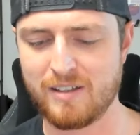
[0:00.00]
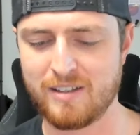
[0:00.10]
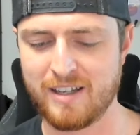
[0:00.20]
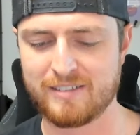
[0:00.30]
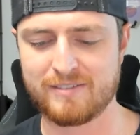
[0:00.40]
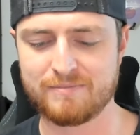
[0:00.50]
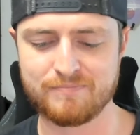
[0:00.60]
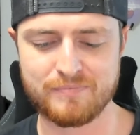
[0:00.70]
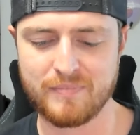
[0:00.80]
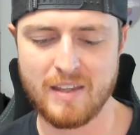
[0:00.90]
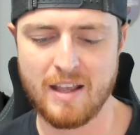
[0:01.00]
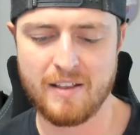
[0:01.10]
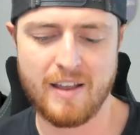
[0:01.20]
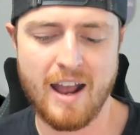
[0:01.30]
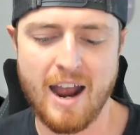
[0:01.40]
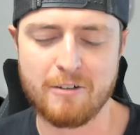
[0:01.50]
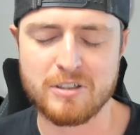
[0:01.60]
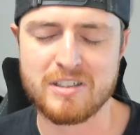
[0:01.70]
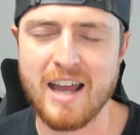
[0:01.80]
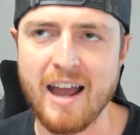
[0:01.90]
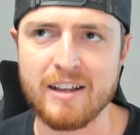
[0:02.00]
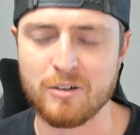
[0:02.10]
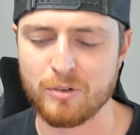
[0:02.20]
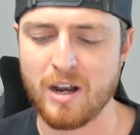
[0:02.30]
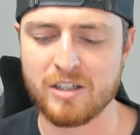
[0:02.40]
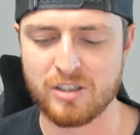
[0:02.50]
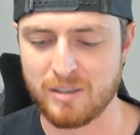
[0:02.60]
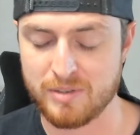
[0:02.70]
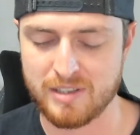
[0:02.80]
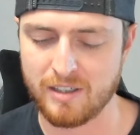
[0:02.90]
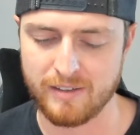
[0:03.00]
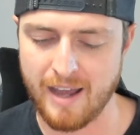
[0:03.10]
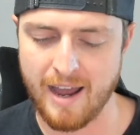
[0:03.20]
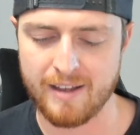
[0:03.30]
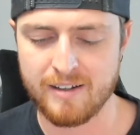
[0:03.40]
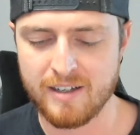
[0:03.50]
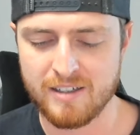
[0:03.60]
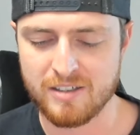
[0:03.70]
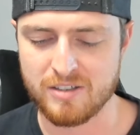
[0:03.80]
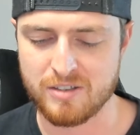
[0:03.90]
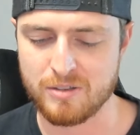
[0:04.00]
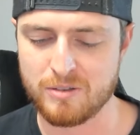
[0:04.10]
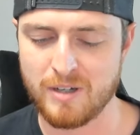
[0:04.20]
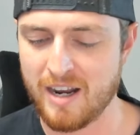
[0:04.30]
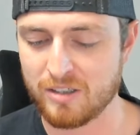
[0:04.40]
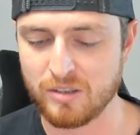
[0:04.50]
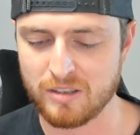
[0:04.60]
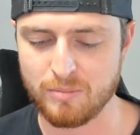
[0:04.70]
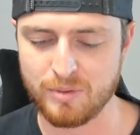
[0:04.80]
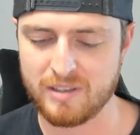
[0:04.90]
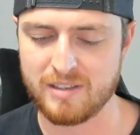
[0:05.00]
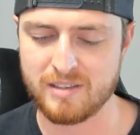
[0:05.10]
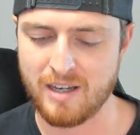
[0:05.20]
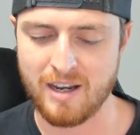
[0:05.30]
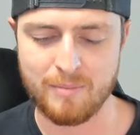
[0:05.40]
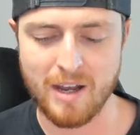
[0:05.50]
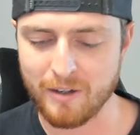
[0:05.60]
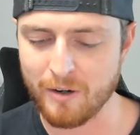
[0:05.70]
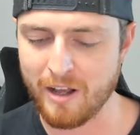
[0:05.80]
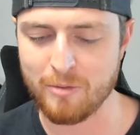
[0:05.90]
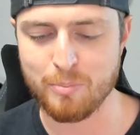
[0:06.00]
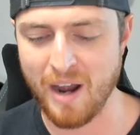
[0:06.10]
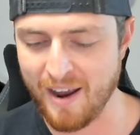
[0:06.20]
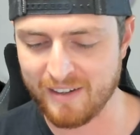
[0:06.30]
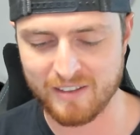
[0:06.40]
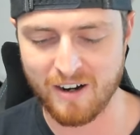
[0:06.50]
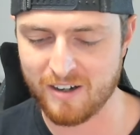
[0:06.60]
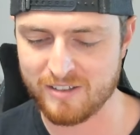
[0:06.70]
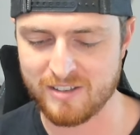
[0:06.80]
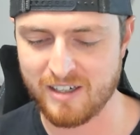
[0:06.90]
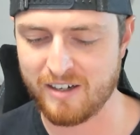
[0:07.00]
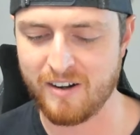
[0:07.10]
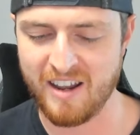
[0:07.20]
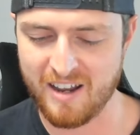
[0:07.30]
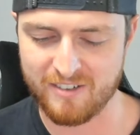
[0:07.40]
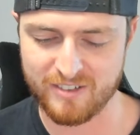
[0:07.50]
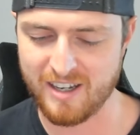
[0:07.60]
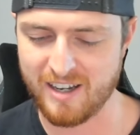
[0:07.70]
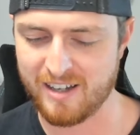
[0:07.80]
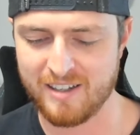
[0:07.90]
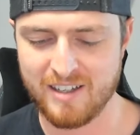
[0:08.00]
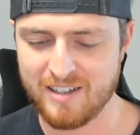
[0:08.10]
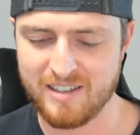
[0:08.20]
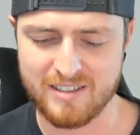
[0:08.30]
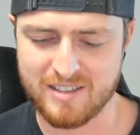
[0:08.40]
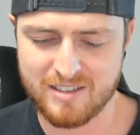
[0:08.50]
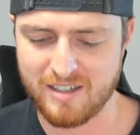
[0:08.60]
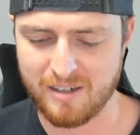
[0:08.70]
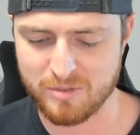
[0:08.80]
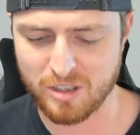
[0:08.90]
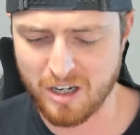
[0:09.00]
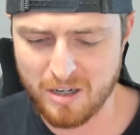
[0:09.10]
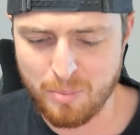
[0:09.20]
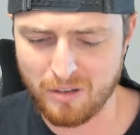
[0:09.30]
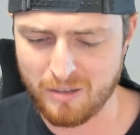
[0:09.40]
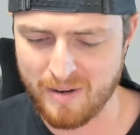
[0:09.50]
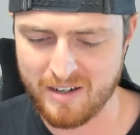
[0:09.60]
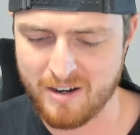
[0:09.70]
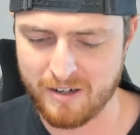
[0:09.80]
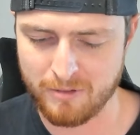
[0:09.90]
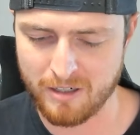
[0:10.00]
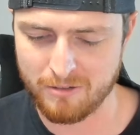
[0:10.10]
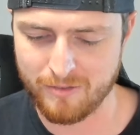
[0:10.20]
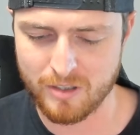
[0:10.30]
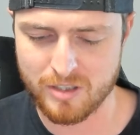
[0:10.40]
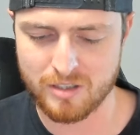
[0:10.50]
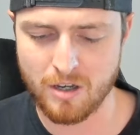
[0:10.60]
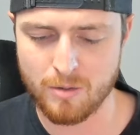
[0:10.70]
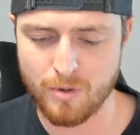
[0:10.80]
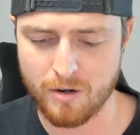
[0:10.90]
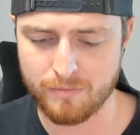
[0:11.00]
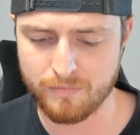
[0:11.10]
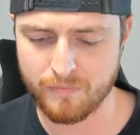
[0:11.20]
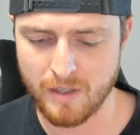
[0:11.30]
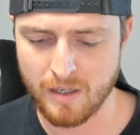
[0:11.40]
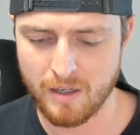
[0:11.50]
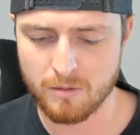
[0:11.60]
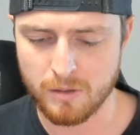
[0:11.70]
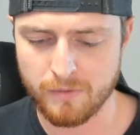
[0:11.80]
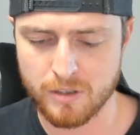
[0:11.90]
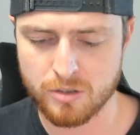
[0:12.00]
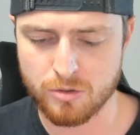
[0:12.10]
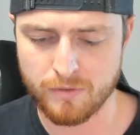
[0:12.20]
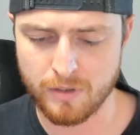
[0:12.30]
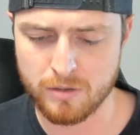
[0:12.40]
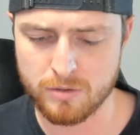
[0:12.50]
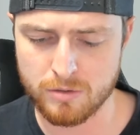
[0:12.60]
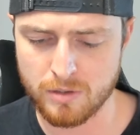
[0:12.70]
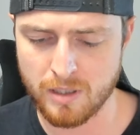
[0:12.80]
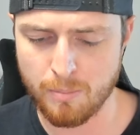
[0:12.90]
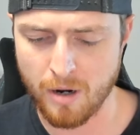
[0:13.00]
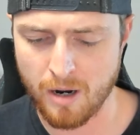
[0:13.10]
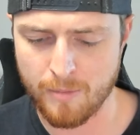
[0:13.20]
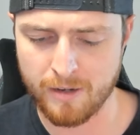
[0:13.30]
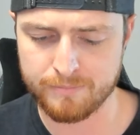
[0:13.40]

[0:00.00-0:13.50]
like, I was not in a rush and I'm still not to actually complete the set. I'm not going out and buying cards that I don't have yet. It's I'm just gonna pull them. I know it. We got a reverse Slowbro, reverse Drifloon, and a Pawmot.